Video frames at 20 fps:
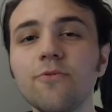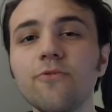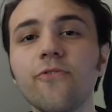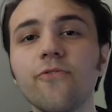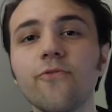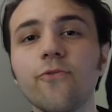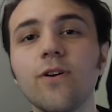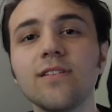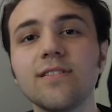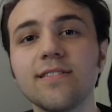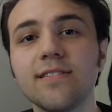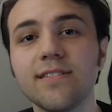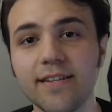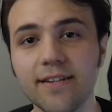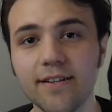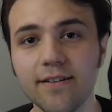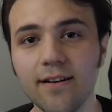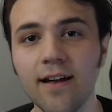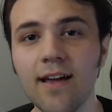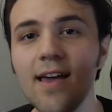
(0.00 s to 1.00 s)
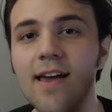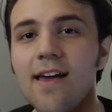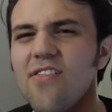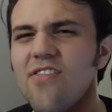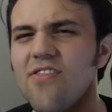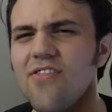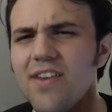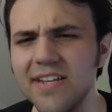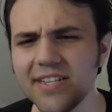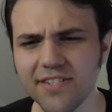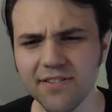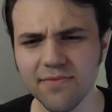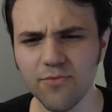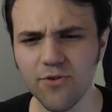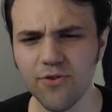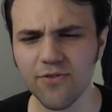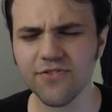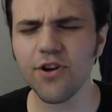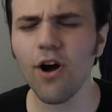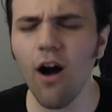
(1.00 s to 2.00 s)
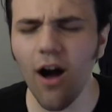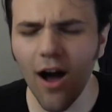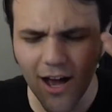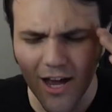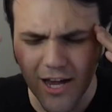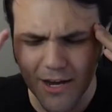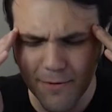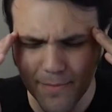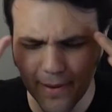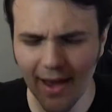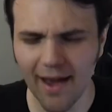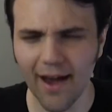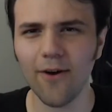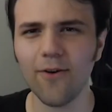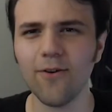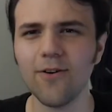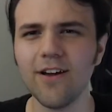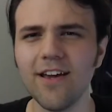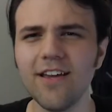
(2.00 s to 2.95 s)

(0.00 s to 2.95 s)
Frontier. Talk about